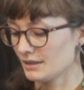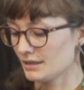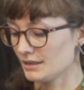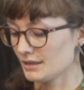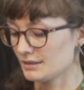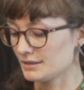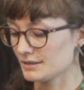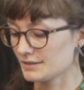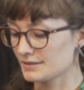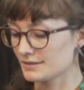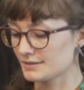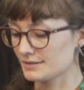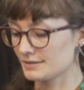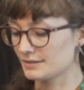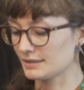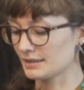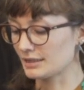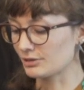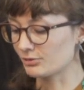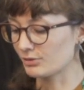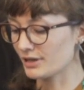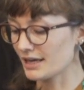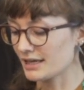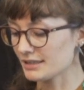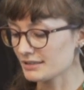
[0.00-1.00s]
It is the
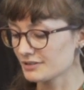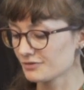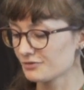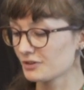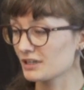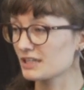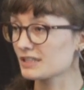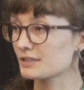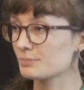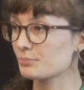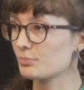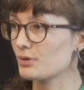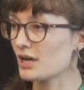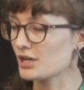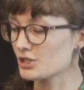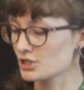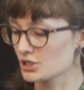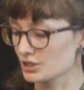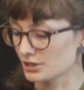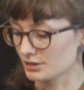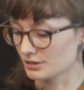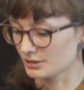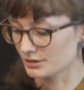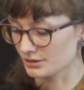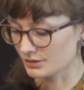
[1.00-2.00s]
creative
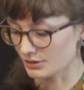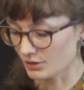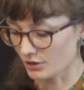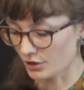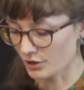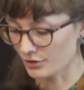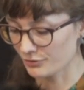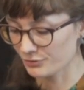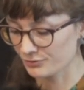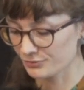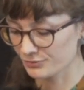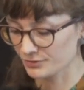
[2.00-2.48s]
expression of